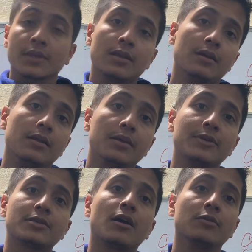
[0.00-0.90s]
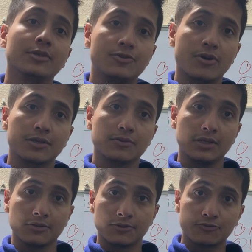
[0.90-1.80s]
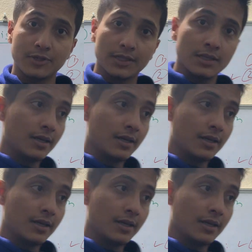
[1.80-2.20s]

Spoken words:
lipid-soluble drug to enter through it,